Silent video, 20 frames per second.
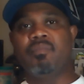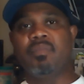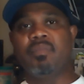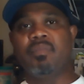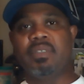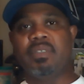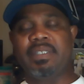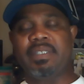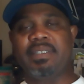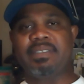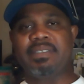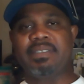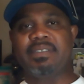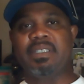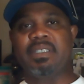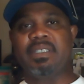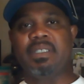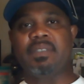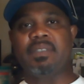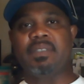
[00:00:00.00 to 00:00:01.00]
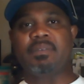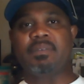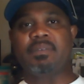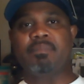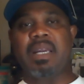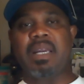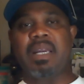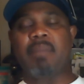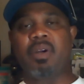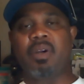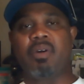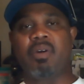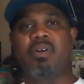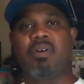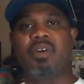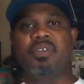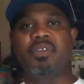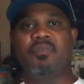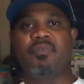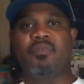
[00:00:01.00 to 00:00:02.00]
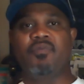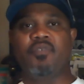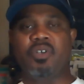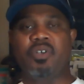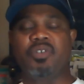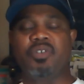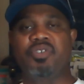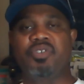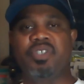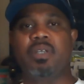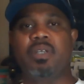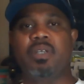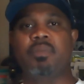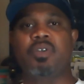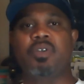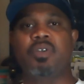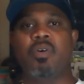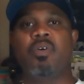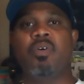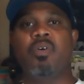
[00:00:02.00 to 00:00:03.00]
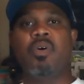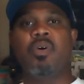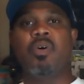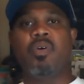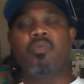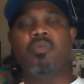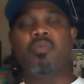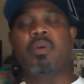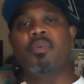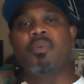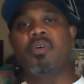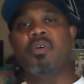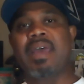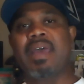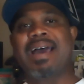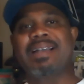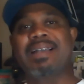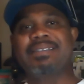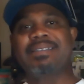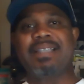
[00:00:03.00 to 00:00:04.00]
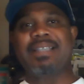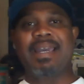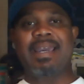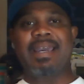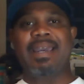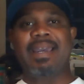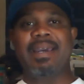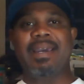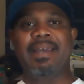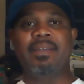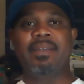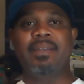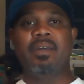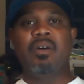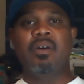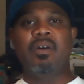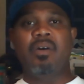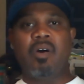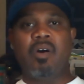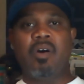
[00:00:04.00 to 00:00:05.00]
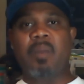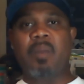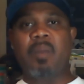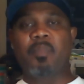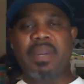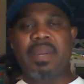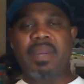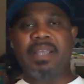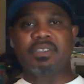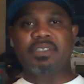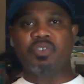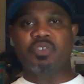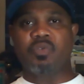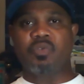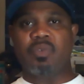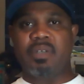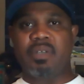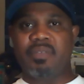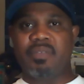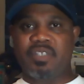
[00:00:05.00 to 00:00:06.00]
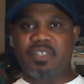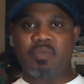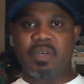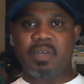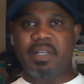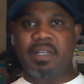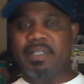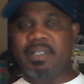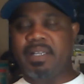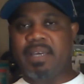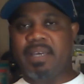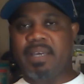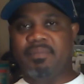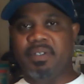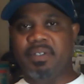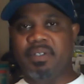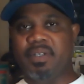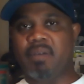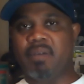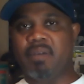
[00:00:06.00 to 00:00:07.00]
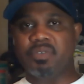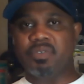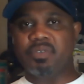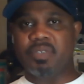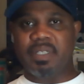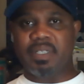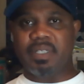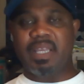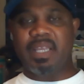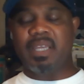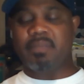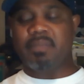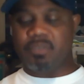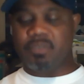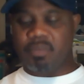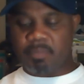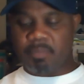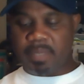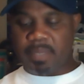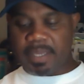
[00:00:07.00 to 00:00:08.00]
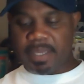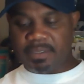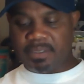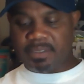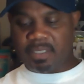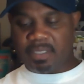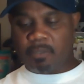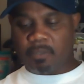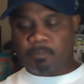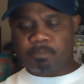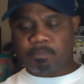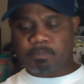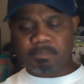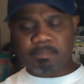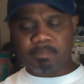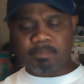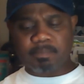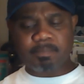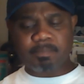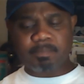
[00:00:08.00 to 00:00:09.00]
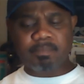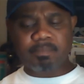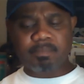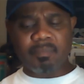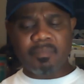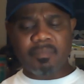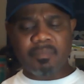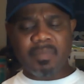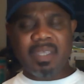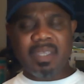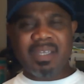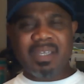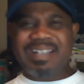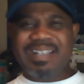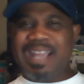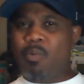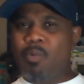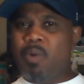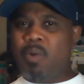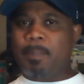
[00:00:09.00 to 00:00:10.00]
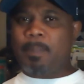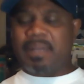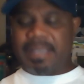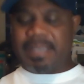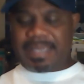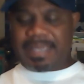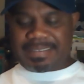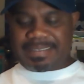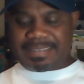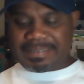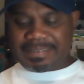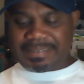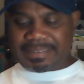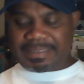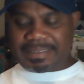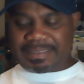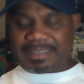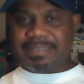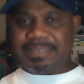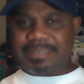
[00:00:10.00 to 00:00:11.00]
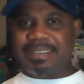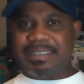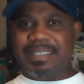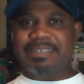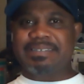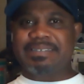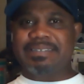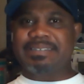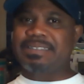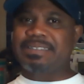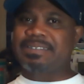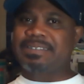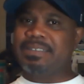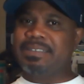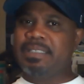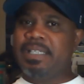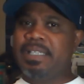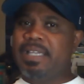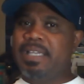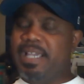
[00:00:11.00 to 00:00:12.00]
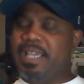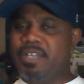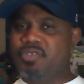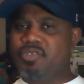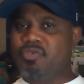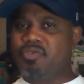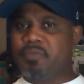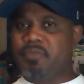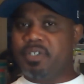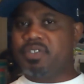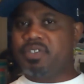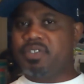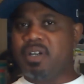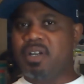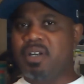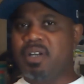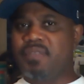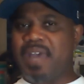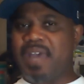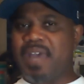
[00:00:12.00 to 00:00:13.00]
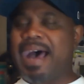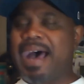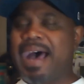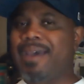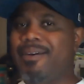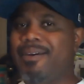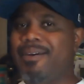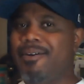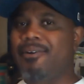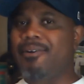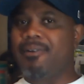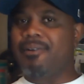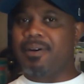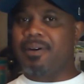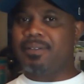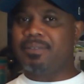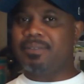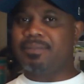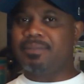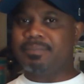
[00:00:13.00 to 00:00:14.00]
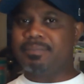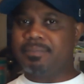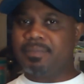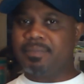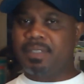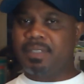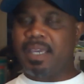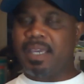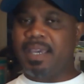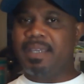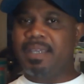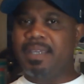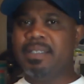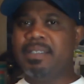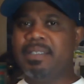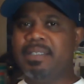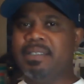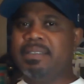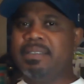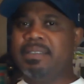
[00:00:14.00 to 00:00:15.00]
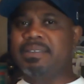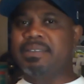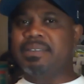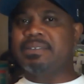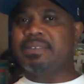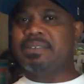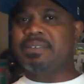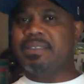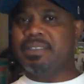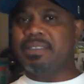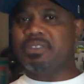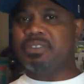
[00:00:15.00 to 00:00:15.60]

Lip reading: this gives Mike McCarthy first dibs on who I'm going to actually add on my practice squad. And that's why they didn't have the numbers or the names on the back. So now what plays into this is this injury reserve, the IR, okay? This is a little